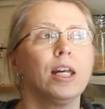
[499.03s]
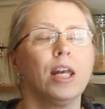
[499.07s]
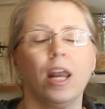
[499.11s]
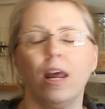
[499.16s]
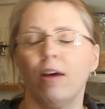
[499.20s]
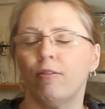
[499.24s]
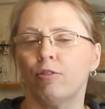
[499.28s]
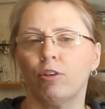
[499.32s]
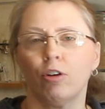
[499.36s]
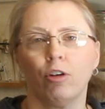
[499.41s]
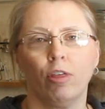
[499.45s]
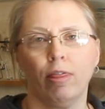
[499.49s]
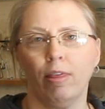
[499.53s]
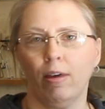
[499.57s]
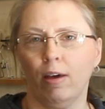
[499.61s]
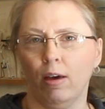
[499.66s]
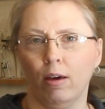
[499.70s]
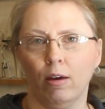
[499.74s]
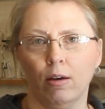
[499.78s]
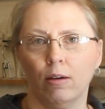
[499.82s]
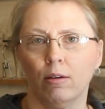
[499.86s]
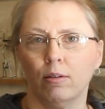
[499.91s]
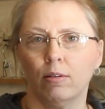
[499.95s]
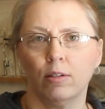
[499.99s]
never
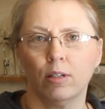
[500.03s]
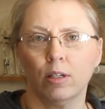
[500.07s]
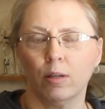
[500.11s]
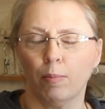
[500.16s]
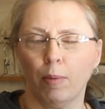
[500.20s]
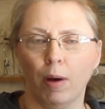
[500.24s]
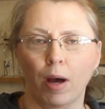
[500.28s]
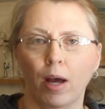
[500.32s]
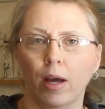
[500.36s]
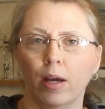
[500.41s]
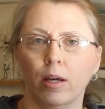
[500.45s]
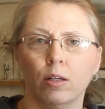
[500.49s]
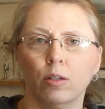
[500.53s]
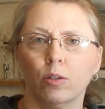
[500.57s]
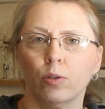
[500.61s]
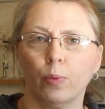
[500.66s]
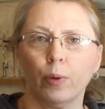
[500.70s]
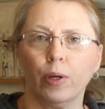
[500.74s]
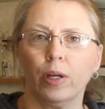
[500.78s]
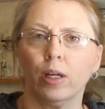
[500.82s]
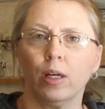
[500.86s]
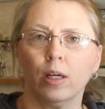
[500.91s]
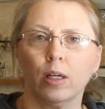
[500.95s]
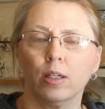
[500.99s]
think to buy
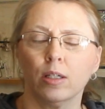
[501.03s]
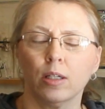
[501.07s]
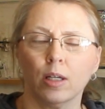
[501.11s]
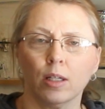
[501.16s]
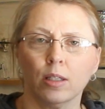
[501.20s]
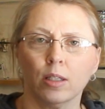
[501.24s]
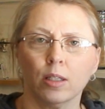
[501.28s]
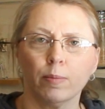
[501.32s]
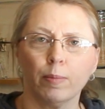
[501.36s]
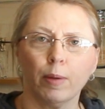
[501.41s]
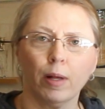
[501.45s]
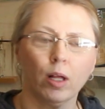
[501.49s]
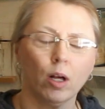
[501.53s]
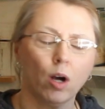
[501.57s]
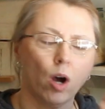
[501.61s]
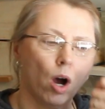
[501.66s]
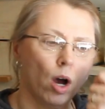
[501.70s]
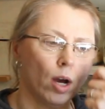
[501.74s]
sweetened condensed milk,